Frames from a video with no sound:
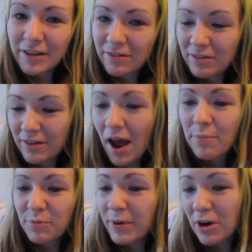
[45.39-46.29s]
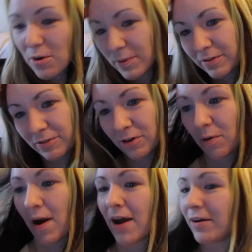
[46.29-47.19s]
It, the tab's been open for a
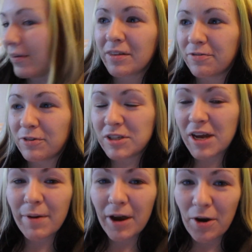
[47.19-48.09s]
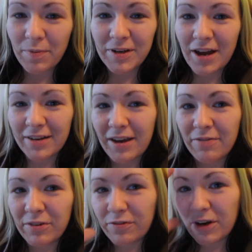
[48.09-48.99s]
while. The first tab I opened had
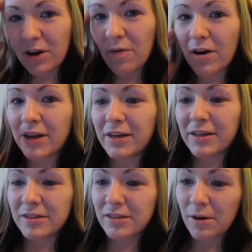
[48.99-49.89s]
Kevin's video on it. It's